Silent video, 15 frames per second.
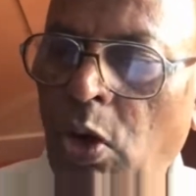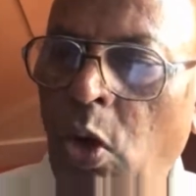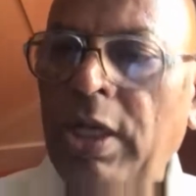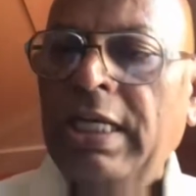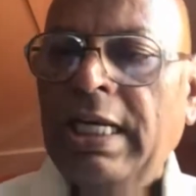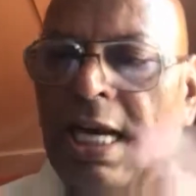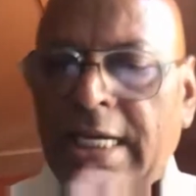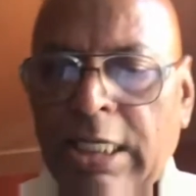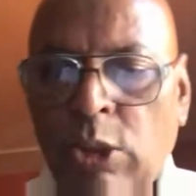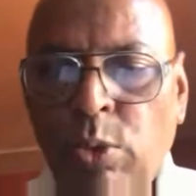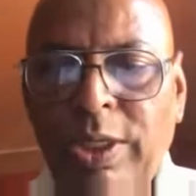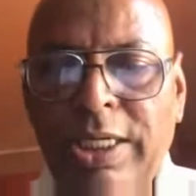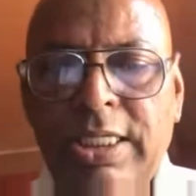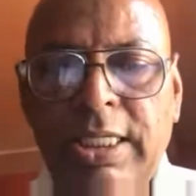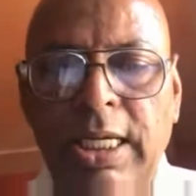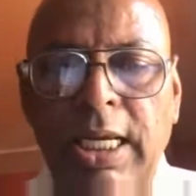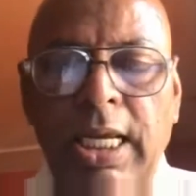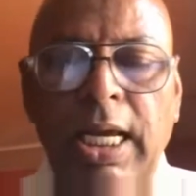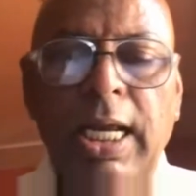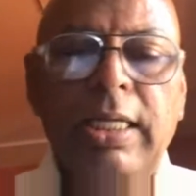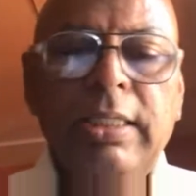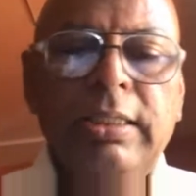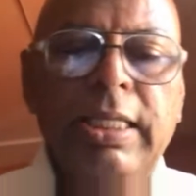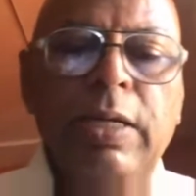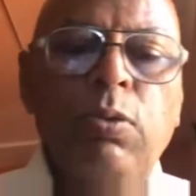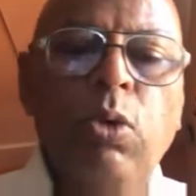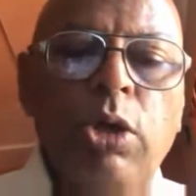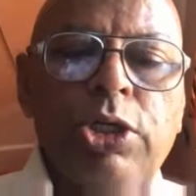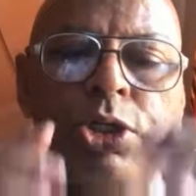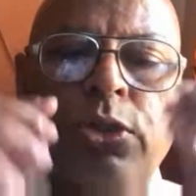or inadequate, and they
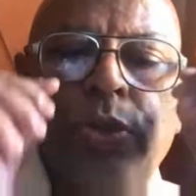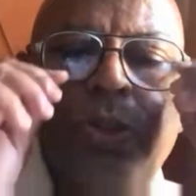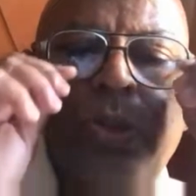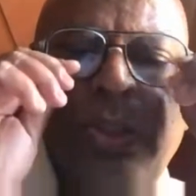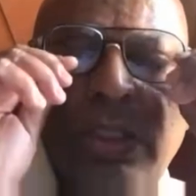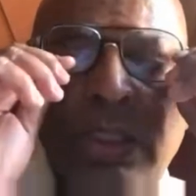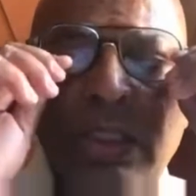want to